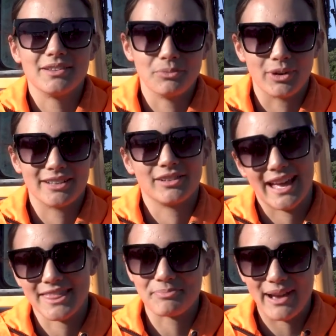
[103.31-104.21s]
one,
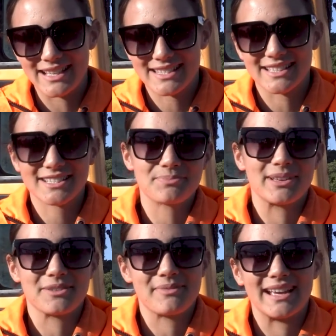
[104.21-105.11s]
like the basics,
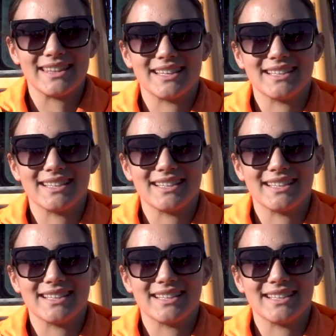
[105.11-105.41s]
but the main